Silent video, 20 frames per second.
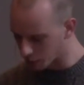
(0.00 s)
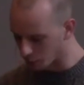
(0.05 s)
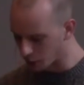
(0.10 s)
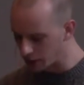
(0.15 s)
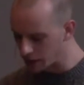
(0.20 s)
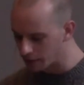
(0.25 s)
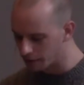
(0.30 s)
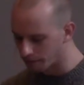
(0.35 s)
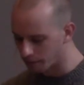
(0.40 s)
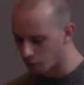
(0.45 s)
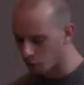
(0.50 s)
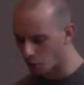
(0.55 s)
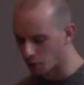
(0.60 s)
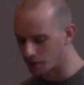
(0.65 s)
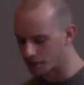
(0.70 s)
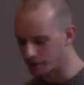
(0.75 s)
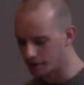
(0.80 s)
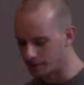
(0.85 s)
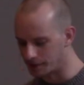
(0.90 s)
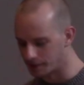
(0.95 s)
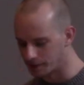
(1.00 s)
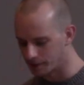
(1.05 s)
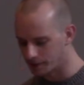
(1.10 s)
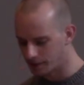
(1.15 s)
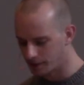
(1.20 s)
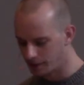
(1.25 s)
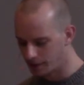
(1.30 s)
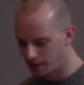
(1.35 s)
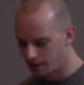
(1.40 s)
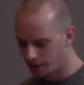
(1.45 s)
reinforces
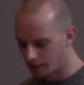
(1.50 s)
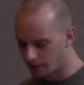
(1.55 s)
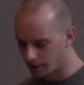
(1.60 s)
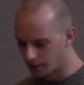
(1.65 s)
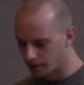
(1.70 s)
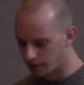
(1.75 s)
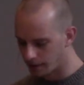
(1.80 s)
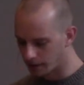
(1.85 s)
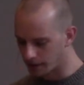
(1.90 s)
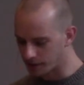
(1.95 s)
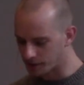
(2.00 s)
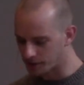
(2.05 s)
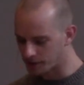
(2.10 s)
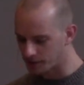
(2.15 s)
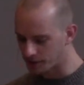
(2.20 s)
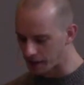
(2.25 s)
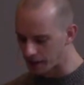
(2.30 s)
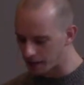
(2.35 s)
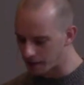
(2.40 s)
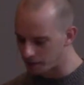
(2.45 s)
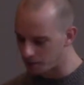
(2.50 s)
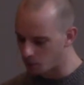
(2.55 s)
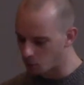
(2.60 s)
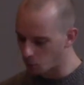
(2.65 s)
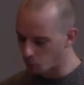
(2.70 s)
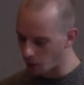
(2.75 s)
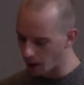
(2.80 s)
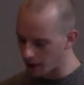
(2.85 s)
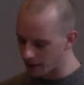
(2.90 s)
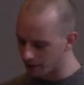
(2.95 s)
the
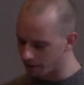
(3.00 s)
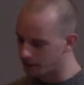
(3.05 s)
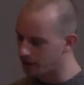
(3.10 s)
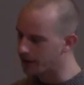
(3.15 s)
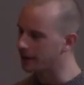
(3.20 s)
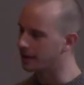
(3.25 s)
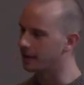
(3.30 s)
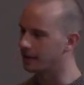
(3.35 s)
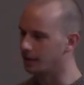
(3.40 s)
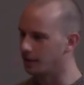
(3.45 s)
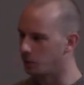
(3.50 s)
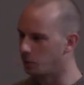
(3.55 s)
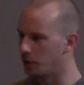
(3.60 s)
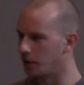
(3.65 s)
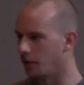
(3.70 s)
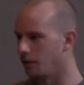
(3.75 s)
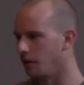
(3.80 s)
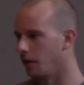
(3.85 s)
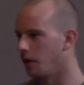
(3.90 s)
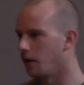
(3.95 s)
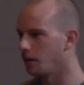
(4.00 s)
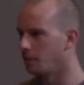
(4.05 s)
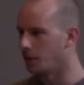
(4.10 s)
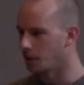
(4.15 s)
same way of thinking that we are to arm